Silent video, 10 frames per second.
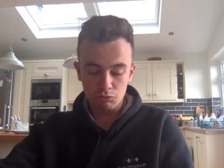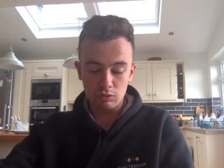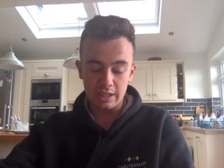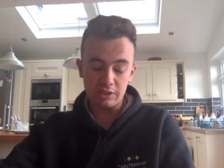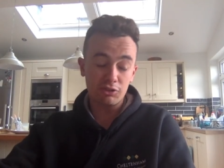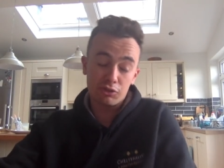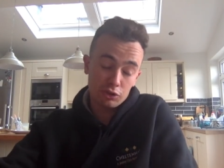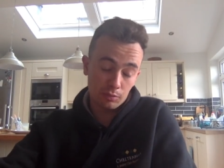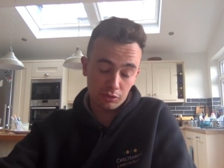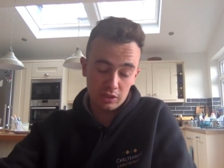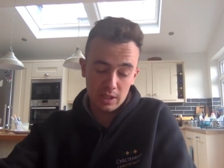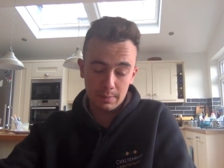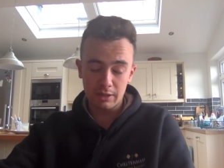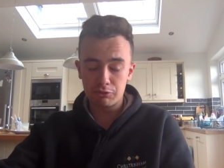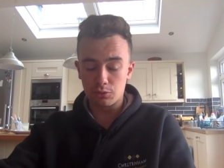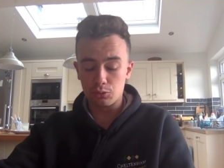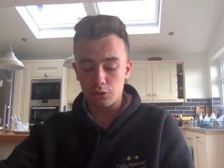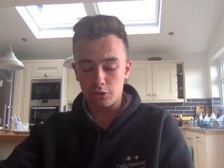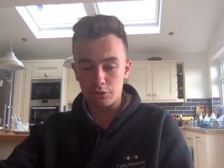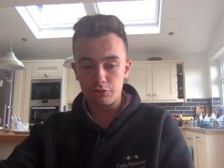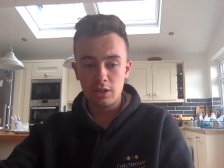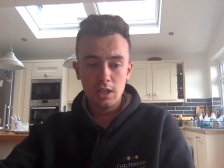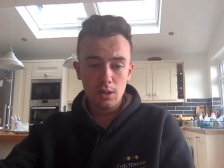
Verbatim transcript: race in terms of the amount of runners.